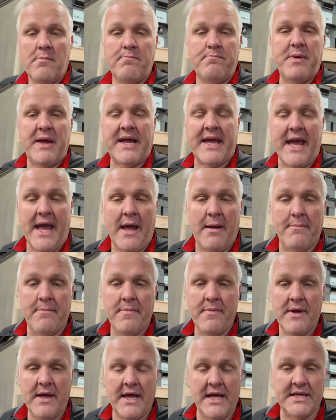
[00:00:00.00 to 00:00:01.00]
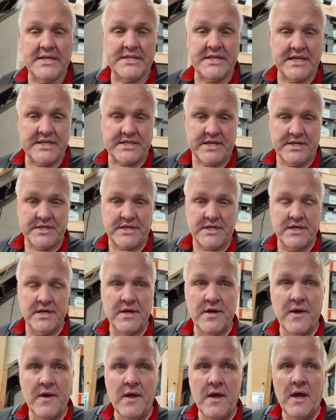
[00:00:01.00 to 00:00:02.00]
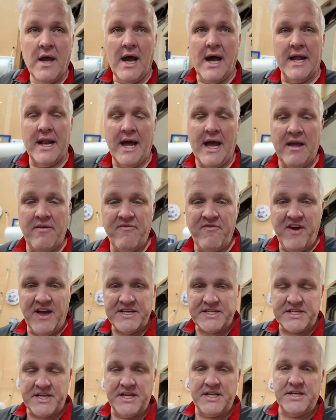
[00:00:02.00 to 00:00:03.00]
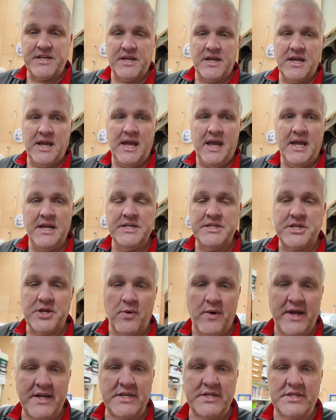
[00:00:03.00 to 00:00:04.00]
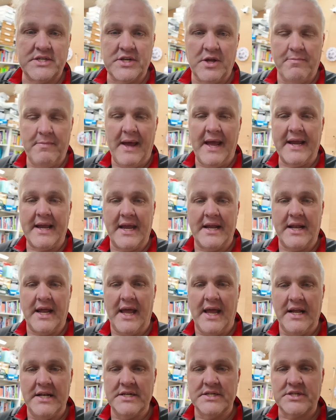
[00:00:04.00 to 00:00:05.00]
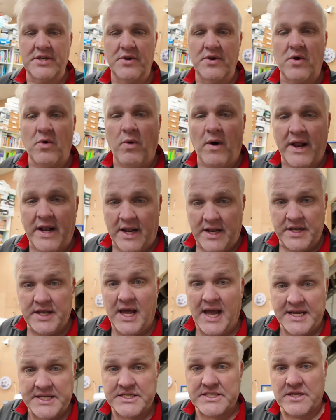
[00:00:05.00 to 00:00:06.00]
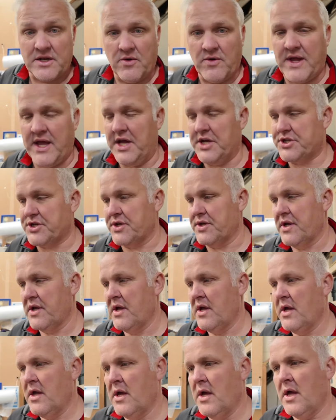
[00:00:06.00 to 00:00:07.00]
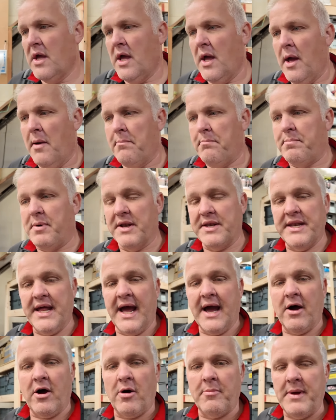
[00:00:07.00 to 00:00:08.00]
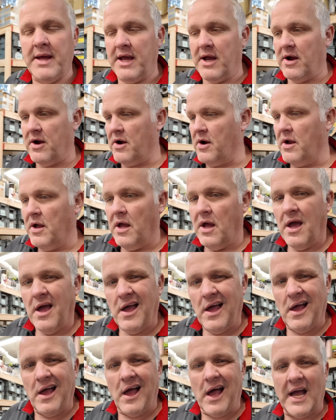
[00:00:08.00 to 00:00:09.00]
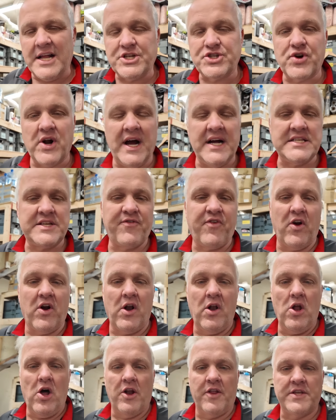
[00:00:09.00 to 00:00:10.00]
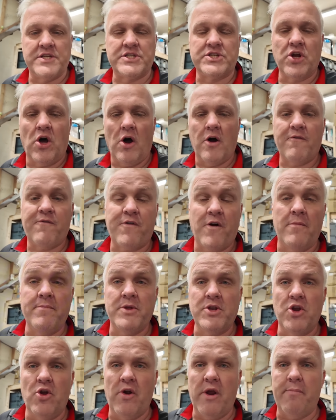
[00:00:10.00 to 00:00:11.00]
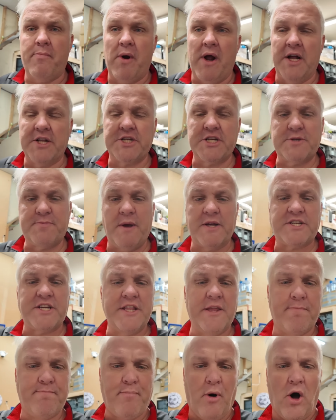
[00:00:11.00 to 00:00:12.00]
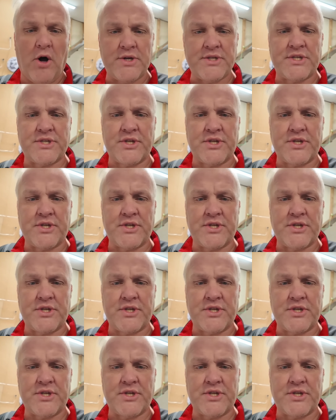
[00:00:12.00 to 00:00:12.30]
became existent, and I invested into it to make it into quite a nice location. But now I'm here. I transferred a lot of the stock from the Newry branch, especially the box